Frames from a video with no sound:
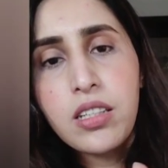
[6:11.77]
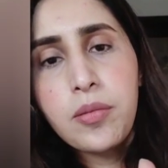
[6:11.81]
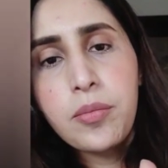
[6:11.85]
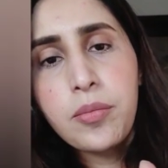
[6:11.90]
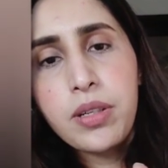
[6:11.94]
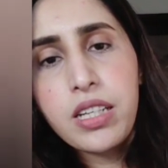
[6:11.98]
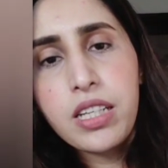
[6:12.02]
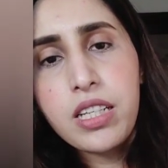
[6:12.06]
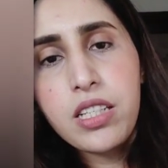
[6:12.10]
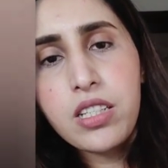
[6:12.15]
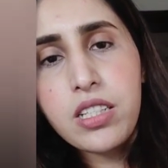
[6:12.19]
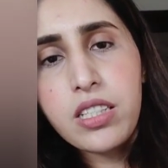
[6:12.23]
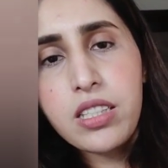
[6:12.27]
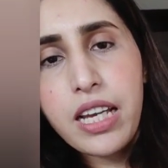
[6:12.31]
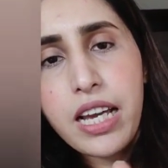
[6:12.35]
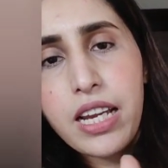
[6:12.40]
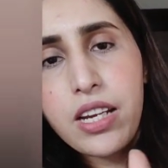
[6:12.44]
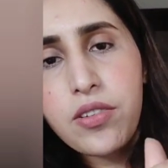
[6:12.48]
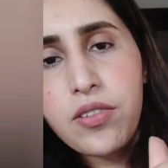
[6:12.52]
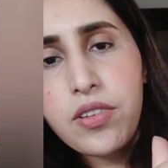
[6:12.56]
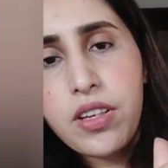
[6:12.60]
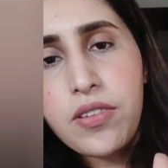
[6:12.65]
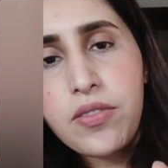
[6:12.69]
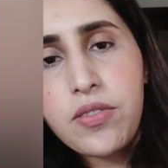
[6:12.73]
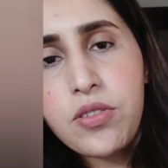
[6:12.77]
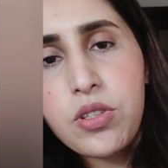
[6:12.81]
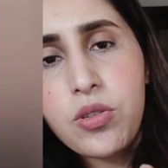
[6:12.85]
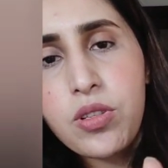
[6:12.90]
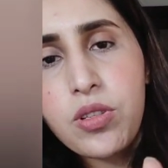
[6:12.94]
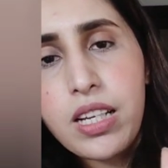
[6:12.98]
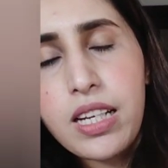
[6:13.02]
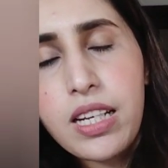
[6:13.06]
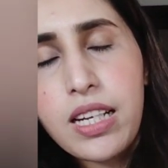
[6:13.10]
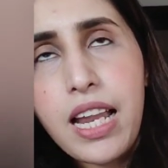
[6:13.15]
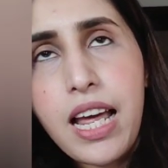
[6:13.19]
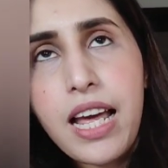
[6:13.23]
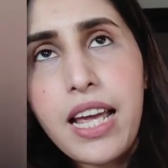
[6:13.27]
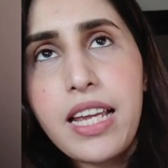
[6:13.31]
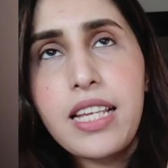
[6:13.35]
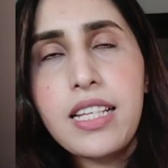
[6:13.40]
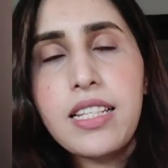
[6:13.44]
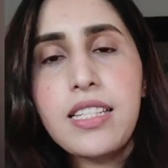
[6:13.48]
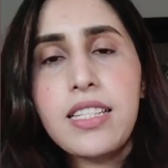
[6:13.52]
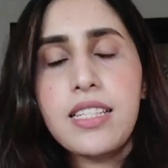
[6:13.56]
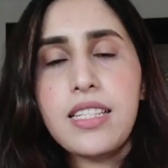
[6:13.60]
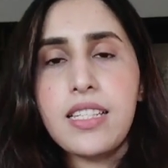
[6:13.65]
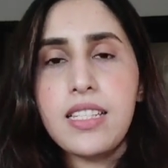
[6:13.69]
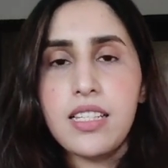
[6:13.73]
but it just kind of gives you that
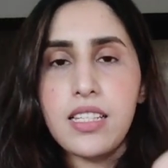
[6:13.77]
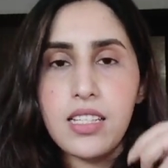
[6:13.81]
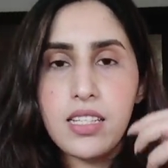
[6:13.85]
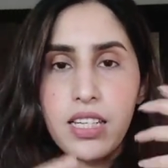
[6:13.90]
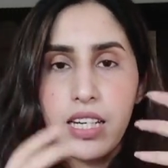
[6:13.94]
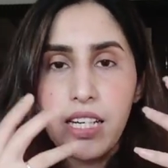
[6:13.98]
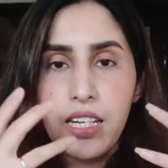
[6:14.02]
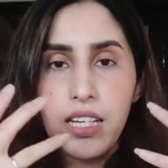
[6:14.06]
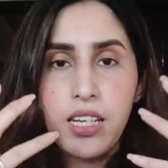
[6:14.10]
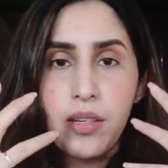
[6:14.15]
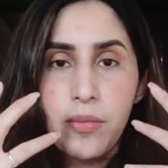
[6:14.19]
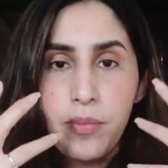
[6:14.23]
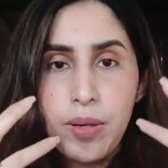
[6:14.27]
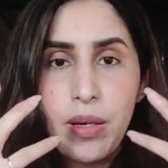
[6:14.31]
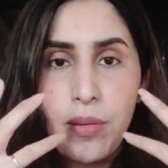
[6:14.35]
nice tinted